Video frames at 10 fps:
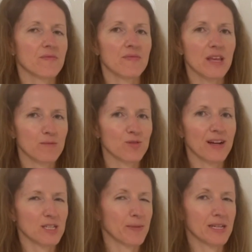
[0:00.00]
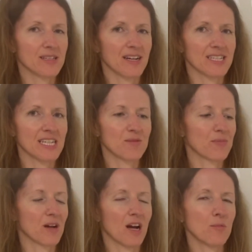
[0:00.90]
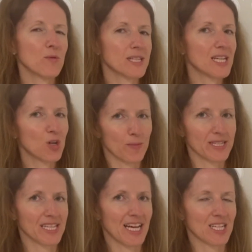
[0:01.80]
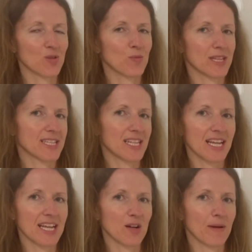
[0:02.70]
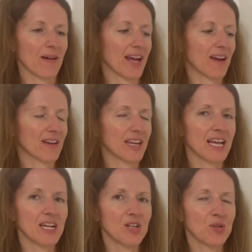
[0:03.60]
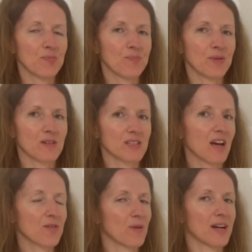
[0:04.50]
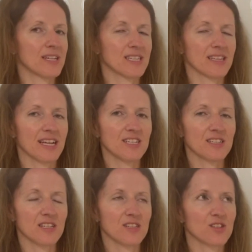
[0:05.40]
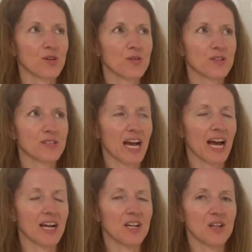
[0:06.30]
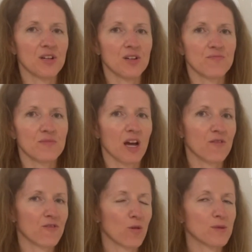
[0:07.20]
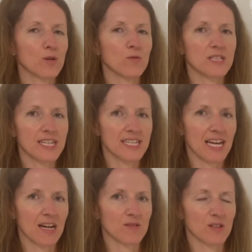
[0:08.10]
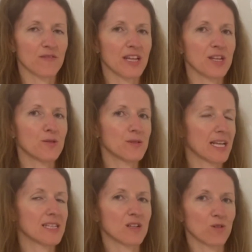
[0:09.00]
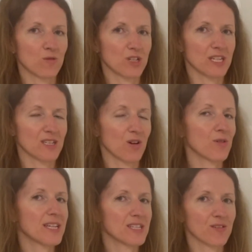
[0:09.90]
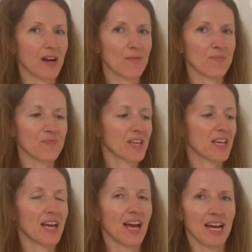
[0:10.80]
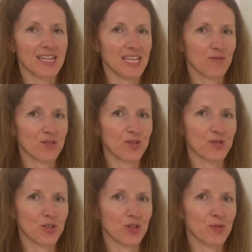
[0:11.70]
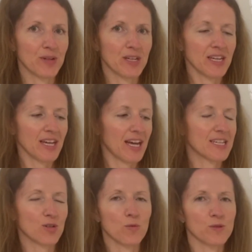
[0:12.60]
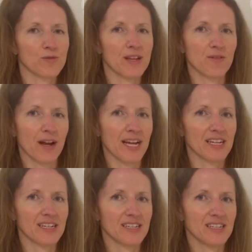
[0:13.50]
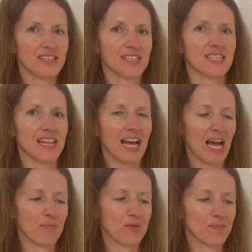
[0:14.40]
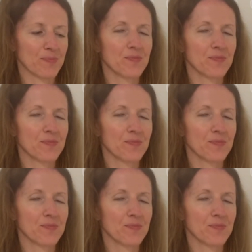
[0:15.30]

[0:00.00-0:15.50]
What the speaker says: It was great to be excited, but I'm always a little bit sad when there's a leak about Kayali because otherwise they just are so good at unfolding all the details of their new scents and launches on Instagram and here on YouTube, and it's always really great to see that happen.